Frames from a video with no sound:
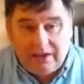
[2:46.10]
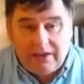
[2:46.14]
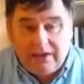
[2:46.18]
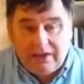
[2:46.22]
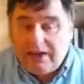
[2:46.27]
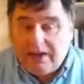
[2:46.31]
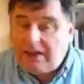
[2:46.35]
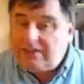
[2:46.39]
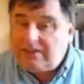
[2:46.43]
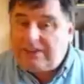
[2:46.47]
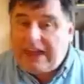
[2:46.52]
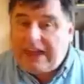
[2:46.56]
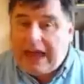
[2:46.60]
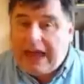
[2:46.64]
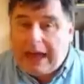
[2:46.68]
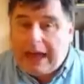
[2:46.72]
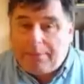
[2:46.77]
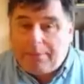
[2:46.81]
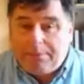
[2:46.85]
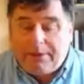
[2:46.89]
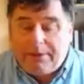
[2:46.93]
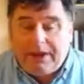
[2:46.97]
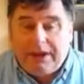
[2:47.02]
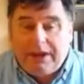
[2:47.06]
It's
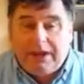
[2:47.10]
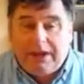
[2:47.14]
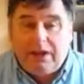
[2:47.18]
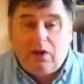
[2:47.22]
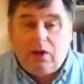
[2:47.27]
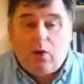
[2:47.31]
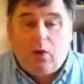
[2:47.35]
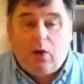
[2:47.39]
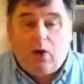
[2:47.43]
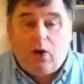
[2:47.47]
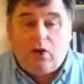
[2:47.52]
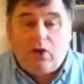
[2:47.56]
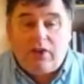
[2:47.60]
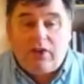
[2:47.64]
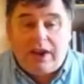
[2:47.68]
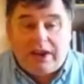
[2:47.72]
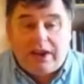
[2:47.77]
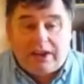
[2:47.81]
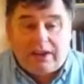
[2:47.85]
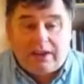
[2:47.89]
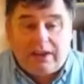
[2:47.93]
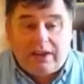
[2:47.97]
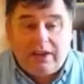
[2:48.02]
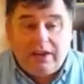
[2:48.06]
happening
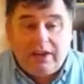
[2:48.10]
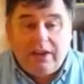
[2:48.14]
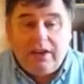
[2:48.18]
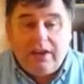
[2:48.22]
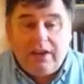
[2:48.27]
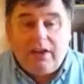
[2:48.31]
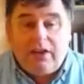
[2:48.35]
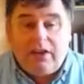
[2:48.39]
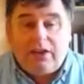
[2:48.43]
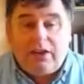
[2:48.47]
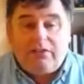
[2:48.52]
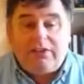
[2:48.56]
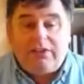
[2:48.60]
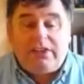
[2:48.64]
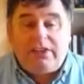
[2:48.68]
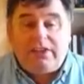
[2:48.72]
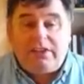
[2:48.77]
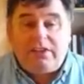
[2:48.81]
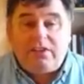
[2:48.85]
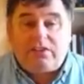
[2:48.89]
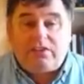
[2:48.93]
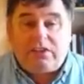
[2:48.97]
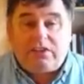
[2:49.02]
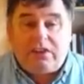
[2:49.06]
already. The
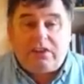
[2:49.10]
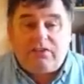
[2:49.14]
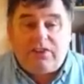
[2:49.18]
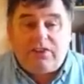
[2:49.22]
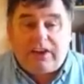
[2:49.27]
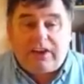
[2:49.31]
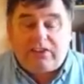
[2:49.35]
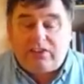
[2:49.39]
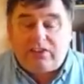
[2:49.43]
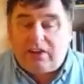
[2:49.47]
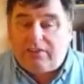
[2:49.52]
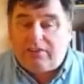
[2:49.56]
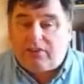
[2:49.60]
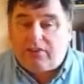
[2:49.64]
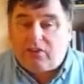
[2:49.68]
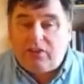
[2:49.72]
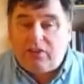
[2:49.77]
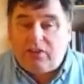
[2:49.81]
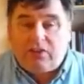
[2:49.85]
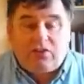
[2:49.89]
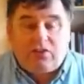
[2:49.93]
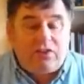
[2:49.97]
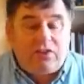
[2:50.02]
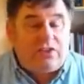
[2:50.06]
religious conviction of
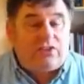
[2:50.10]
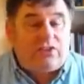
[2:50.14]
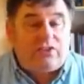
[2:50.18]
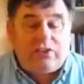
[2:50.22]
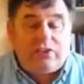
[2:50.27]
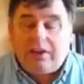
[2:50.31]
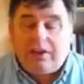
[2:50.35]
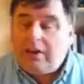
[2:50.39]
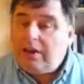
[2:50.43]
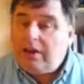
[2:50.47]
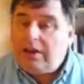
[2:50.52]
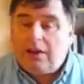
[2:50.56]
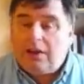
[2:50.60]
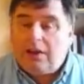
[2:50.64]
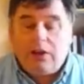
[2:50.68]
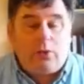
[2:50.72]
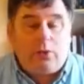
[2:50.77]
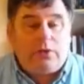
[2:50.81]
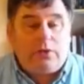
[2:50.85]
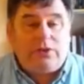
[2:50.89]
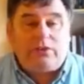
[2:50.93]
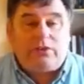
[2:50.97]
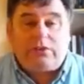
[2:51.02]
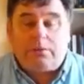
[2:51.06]
Christians, look
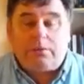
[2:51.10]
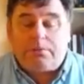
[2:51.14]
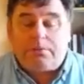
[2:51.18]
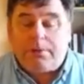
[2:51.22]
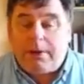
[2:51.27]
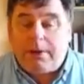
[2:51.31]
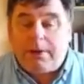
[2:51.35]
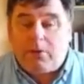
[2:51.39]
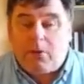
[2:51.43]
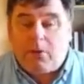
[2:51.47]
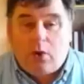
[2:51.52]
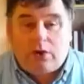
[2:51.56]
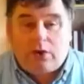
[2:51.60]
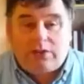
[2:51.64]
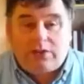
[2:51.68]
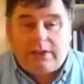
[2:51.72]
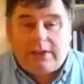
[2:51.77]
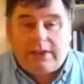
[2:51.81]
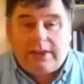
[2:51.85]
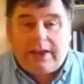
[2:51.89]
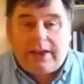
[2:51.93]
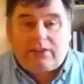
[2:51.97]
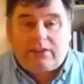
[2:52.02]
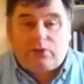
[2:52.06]
what the Supreme Court
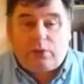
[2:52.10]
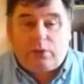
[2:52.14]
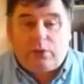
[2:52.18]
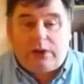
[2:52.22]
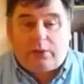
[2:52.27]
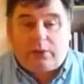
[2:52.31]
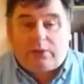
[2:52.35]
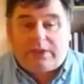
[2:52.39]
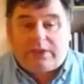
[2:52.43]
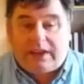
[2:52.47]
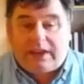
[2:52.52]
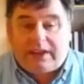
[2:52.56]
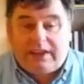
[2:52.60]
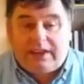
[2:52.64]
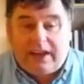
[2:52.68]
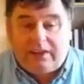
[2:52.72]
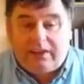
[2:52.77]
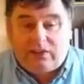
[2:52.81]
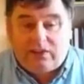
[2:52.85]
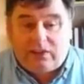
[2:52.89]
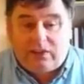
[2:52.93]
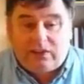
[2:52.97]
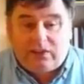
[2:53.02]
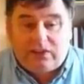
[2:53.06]
did last week with that
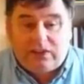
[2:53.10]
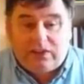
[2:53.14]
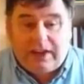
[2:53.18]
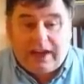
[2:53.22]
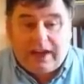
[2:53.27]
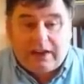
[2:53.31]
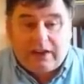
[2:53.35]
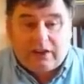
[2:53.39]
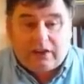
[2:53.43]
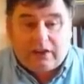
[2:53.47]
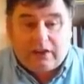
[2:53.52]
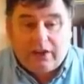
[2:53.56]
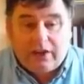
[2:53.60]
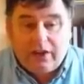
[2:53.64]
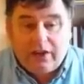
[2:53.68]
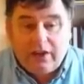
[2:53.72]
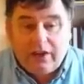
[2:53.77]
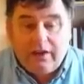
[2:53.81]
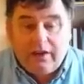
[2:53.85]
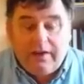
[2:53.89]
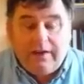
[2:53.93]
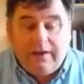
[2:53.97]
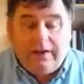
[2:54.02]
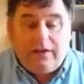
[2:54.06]
case in Seattle,
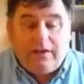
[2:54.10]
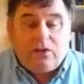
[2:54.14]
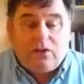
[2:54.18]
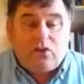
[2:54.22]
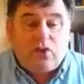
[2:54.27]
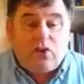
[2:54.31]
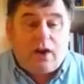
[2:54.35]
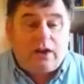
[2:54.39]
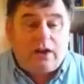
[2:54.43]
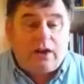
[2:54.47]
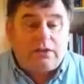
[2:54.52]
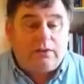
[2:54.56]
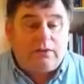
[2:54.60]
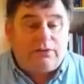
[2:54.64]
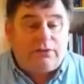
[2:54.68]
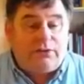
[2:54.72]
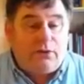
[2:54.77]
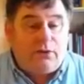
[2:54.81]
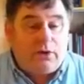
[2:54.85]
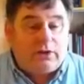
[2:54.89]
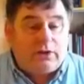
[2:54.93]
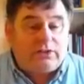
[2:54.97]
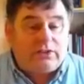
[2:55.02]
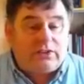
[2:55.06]
trying to
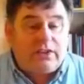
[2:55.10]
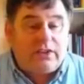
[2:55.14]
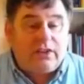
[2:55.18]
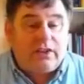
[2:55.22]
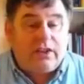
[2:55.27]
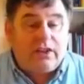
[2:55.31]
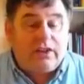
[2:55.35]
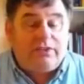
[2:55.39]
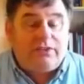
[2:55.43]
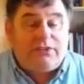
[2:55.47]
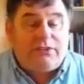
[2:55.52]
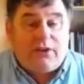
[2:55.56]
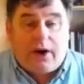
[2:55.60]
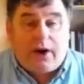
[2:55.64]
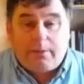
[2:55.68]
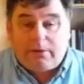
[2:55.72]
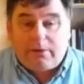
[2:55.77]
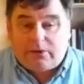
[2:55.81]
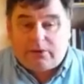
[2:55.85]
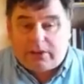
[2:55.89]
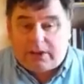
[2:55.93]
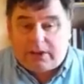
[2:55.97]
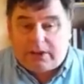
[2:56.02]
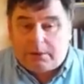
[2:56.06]
force a
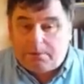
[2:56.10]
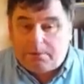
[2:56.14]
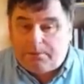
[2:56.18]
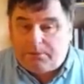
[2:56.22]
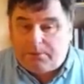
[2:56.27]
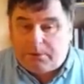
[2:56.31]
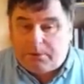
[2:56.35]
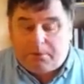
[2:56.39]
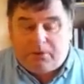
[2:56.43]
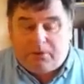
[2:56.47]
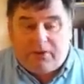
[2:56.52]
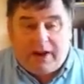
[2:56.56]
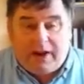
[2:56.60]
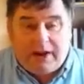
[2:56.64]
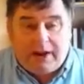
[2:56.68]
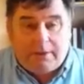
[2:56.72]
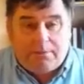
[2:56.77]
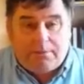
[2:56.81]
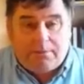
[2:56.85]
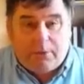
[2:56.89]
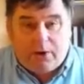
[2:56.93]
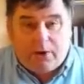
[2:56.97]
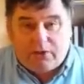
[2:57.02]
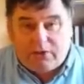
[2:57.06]
pharmacy to provide
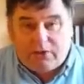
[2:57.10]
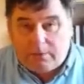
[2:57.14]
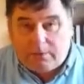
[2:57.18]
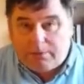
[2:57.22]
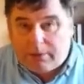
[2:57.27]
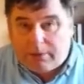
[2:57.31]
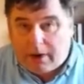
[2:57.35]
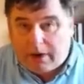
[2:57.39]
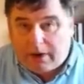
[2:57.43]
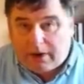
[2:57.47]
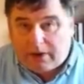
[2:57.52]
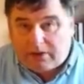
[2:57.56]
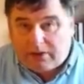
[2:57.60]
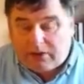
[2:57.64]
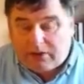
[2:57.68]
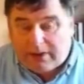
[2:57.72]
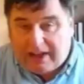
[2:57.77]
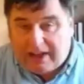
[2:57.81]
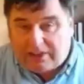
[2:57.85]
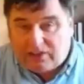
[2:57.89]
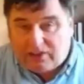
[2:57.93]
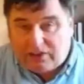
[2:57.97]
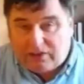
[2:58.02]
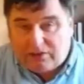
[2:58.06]
abortion products
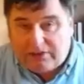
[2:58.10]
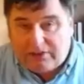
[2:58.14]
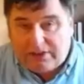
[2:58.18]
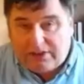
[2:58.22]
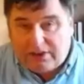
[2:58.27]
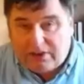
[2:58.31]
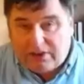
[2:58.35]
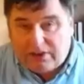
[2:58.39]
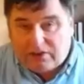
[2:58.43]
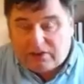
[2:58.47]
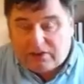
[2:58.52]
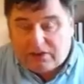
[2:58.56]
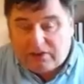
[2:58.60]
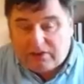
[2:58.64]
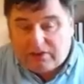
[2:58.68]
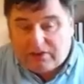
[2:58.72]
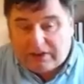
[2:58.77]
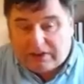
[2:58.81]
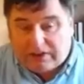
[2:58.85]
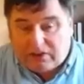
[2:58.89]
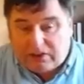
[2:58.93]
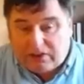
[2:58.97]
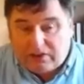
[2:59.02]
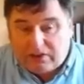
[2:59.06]
against the religious
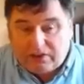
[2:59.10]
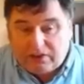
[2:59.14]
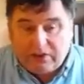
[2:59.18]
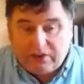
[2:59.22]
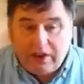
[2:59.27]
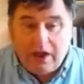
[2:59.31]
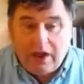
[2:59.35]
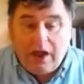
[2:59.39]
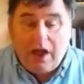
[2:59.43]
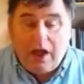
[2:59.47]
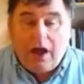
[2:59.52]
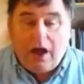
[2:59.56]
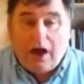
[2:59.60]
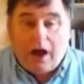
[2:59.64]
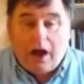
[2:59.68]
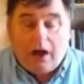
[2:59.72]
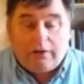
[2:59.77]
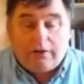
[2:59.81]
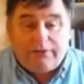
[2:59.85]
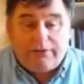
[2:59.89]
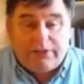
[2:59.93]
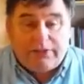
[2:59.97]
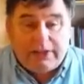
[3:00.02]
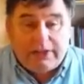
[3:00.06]
convictions
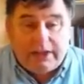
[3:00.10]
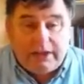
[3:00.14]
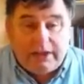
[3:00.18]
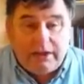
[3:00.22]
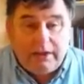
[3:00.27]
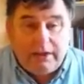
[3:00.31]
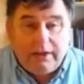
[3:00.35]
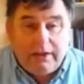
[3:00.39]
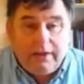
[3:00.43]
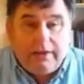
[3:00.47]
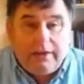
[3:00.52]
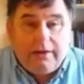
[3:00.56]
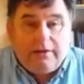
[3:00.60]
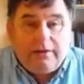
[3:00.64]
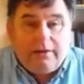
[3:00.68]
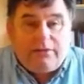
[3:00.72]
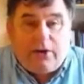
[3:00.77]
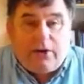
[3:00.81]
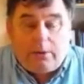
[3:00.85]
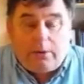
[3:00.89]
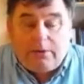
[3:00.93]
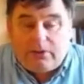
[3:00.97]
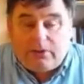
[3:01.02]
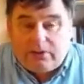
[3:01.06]
of the
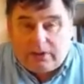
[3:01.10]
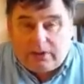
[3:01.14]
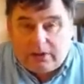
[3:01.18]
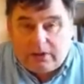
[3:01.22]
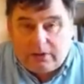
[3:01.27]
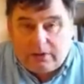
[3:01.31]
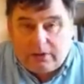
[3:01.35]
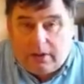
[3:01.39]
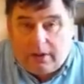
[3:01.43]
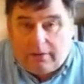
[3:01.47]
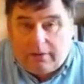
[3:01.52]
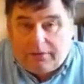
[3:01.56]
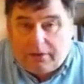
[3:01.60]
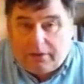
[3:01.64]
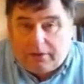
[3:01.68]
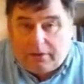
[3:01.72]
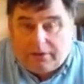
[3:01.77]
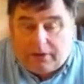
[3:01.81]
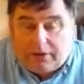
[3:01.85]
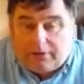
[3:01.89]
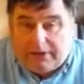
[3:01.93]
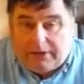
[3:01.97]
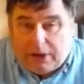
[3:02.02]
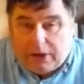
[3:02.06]
pharmacy, of, of,
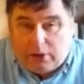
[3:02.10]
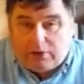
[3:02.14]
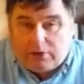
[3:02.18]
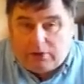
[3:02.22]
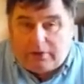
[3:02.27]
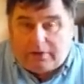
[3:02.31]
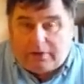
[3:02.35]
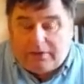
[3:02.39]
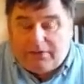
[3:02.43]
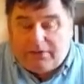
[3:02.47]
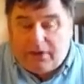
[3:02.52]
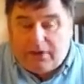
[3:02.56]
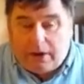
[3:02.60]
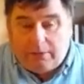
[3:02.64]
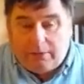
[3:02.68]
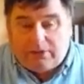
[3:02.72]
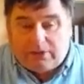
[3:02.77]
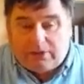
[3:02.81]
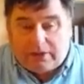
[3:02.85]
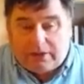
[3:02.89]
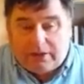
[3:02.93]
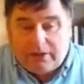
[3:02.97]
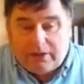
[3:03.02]
of the owners of the pharmacy.